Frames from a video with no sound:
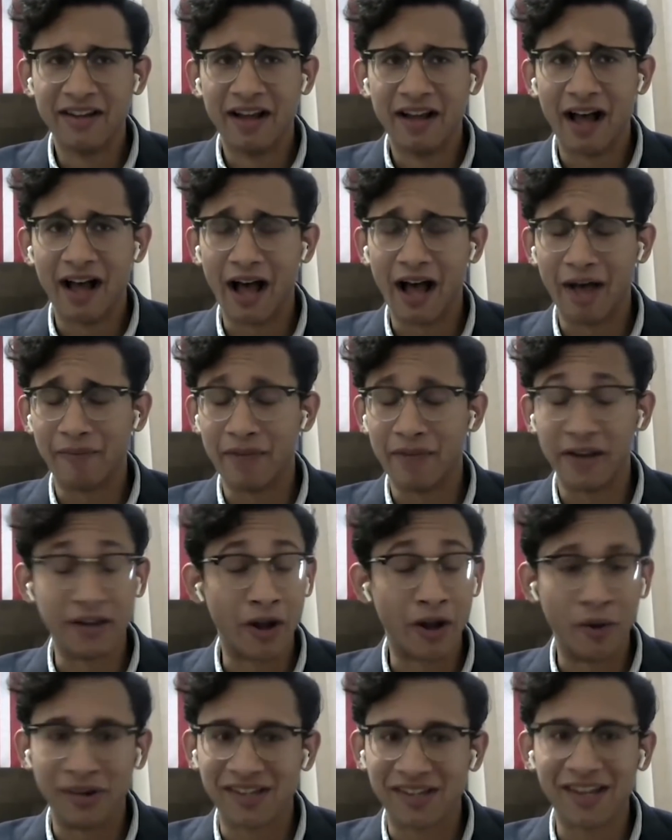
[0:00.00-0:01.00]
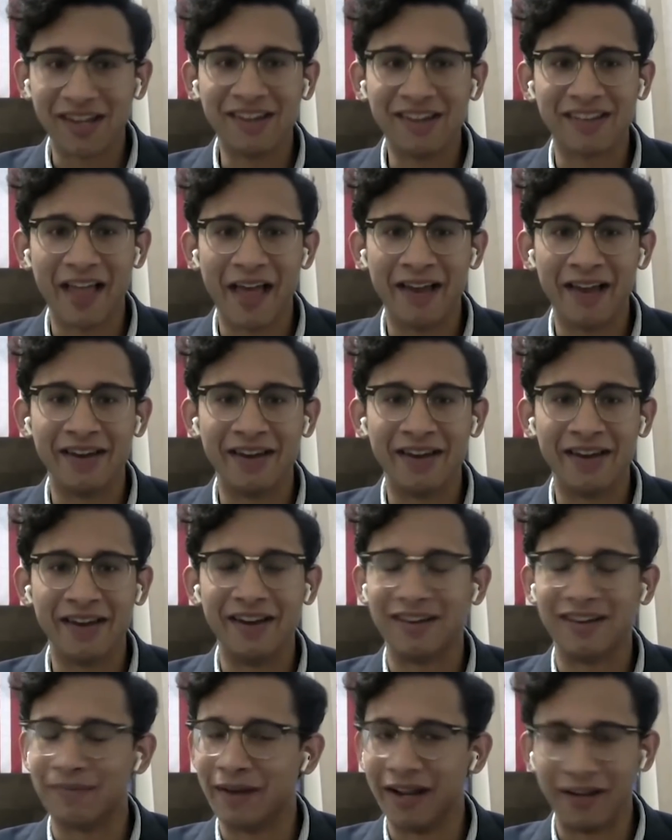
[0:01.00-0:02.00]
And, you know, and since then,
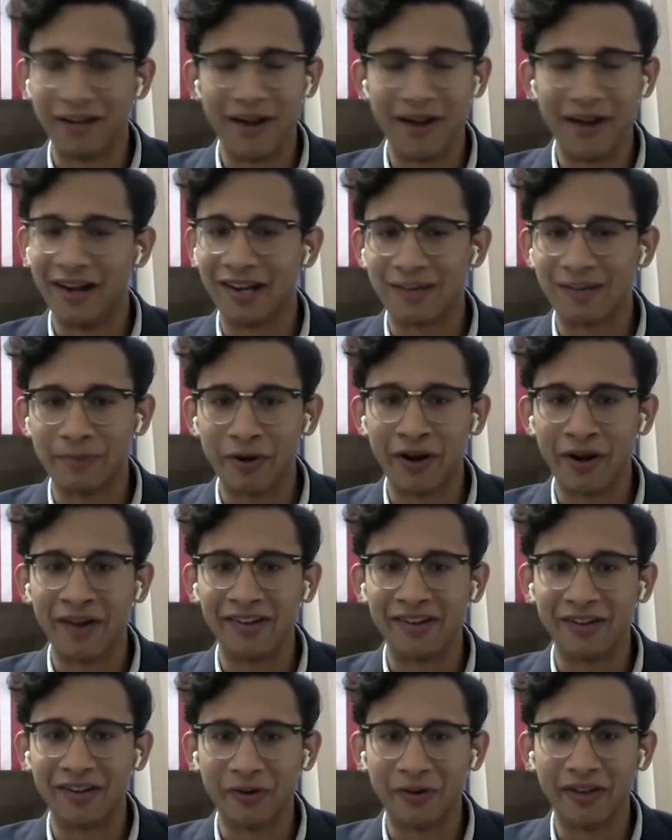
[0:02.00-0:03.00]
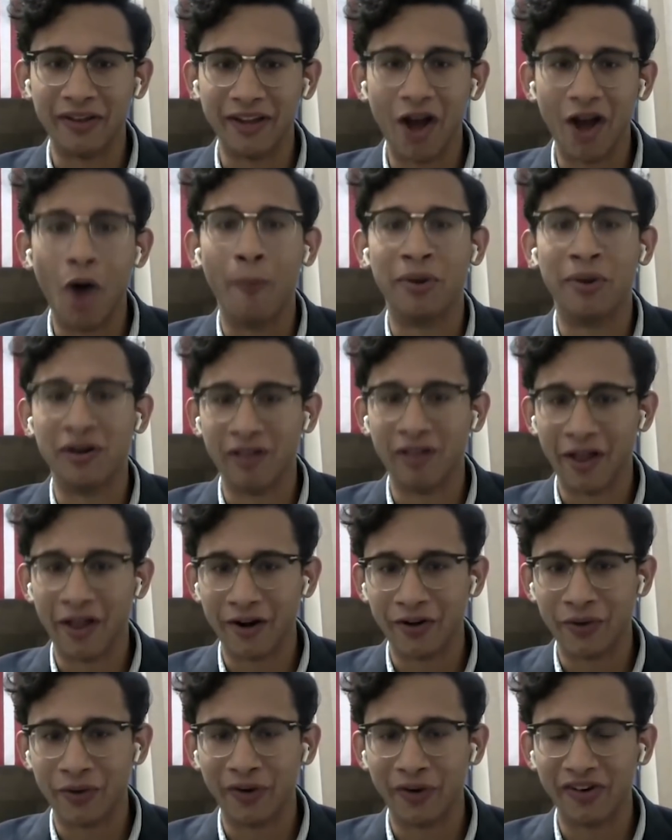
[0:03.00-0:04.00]
it's been a great experience. It's really opened a lot
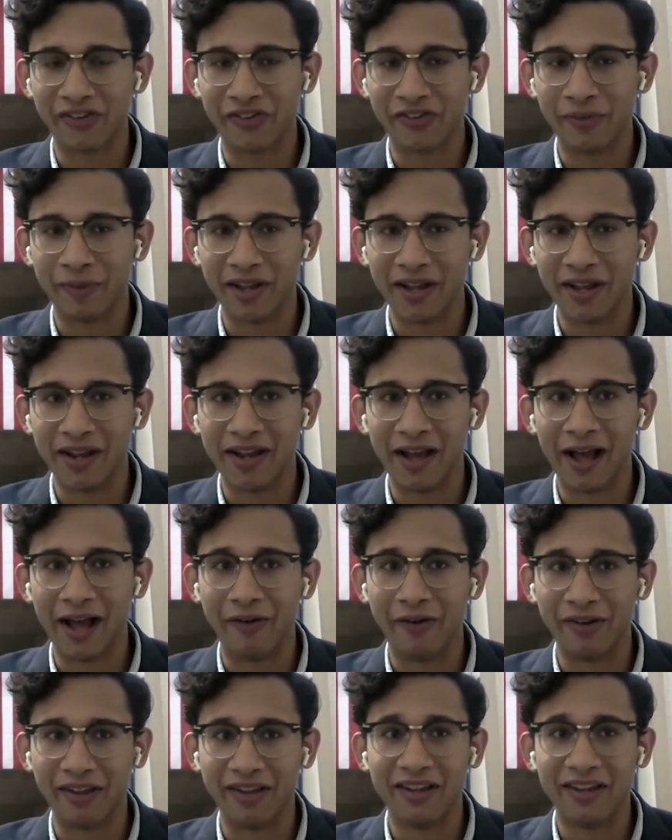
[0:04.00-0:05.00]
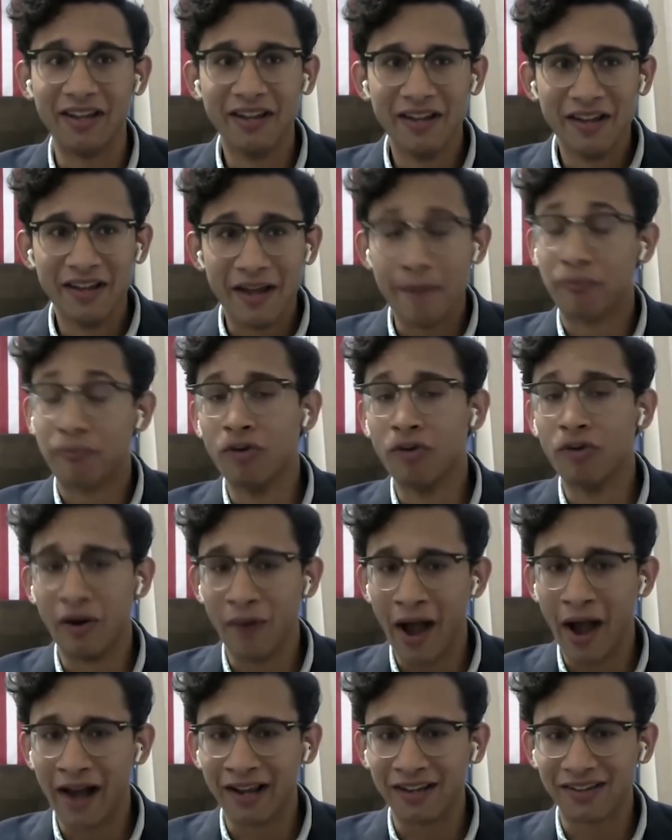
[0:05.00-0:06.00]
of doors for me, really improved my
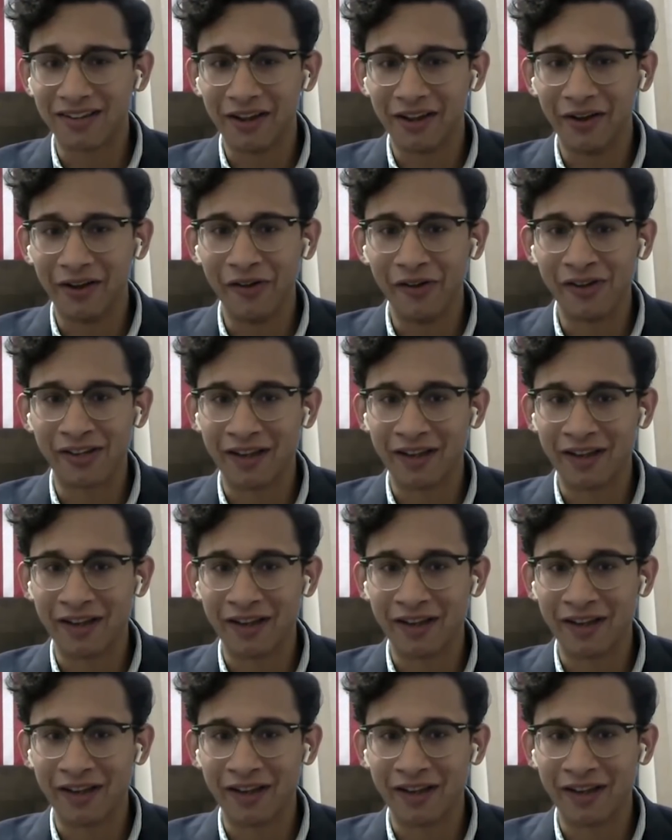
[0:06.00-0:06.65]
writing skills.